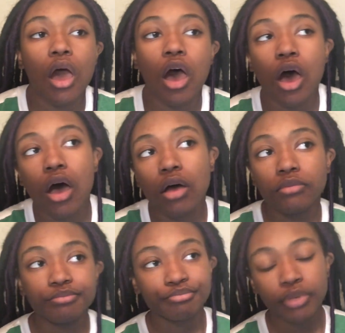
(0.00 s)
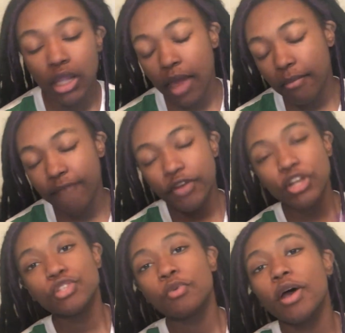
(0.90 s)
But like, my
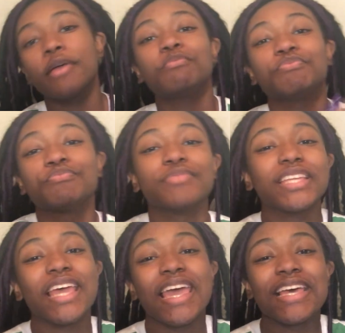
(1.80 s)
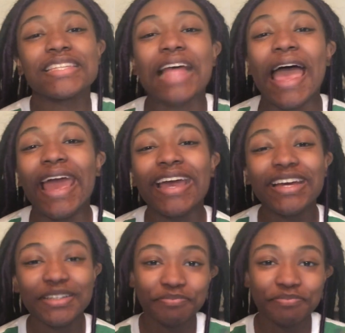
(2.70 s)
first one is, like,